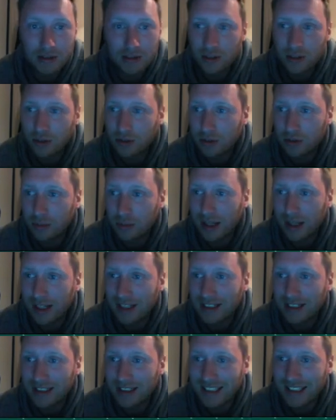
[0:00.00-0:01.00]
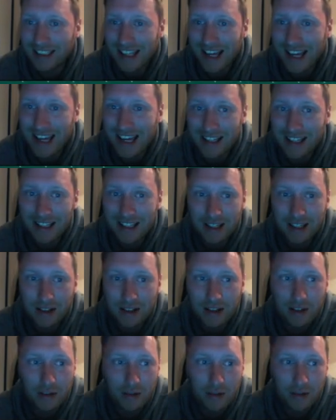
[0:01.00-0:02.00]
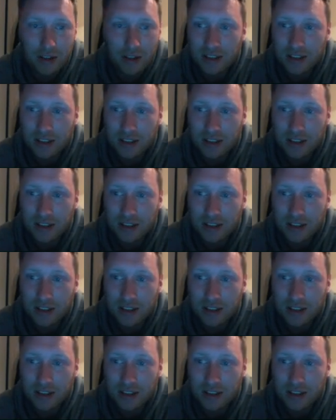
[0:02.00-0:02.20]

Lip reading: Crystal Palace again. Three